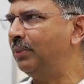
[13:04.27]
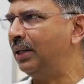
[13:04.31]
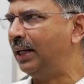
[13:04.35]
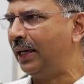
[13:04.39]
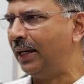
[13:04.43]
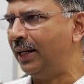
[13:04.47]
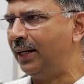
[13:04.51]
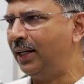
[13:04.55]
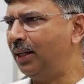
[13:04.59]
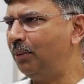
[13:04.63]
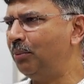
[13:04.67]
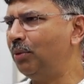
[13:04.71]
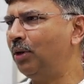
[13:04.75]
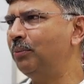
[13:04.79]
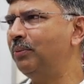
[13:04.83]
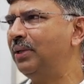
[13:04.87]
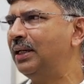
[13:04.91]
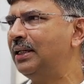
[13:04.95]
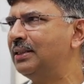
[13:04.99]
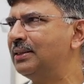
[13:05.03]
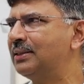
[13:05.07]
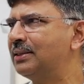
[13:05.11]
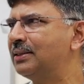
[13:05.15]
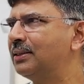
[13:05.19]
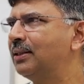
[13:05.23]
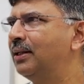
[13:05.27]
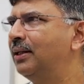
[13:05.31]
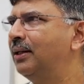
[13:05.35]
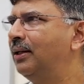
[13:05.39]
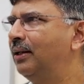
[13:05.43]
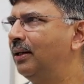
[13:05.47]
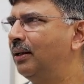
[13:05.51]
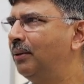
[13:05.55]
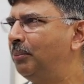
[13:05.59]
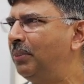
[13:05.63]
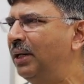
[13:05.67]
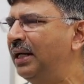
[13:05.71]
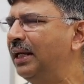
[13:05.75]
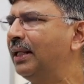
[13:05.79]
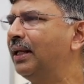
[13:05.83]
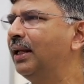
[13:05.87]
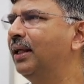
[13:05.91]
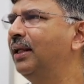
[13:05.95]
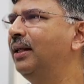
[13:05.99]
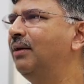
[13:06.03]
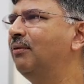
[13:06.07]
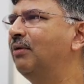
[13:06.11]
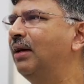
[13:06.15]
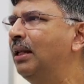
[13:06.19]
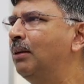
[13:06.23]
But IIT Bombay is
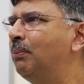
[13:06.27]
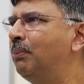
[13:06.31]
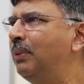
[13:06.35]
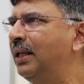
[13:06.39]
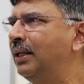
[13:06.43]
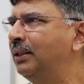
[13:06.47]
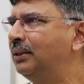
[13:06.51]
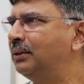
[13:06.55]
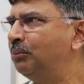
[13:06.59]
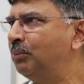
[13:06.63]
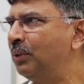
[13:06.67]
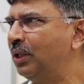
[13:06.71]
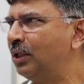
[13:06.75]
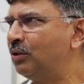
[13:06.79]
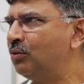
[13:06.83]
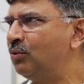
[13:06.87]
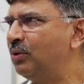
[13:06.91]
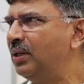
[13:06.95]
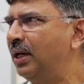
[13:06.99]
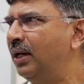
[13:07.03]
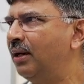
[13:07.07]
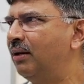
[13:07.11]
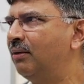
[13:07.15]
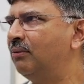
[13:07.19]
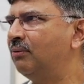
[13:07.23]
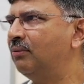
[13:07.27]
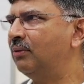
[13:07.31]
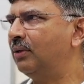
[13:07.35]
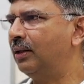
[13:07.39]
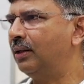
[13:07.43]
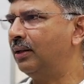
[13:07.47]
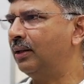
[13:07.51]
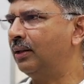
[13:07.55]
particularly well placed because we have